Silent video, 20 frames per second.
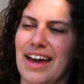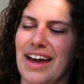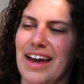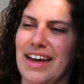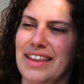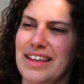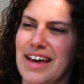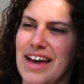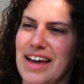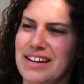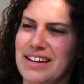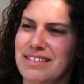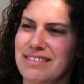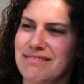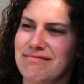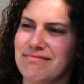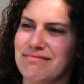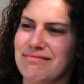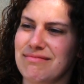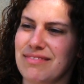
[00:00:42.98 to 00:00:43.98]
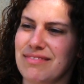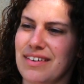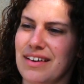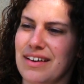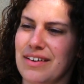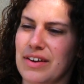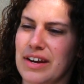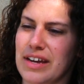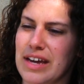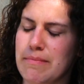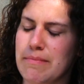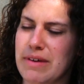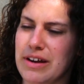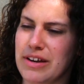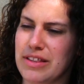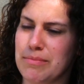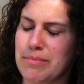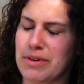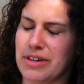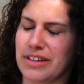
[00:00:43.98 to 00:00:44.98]
And then when I come
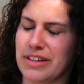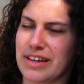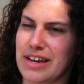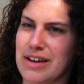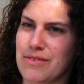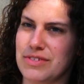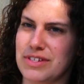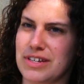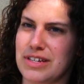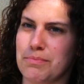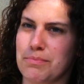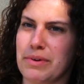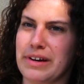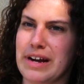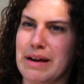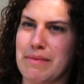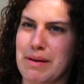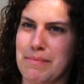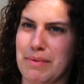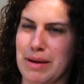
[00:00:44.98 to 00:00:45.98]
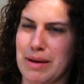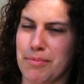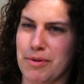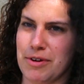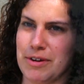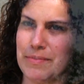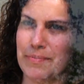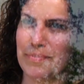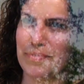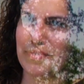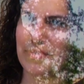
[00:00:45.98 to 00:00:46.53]
out of the building I was in to print out my paper,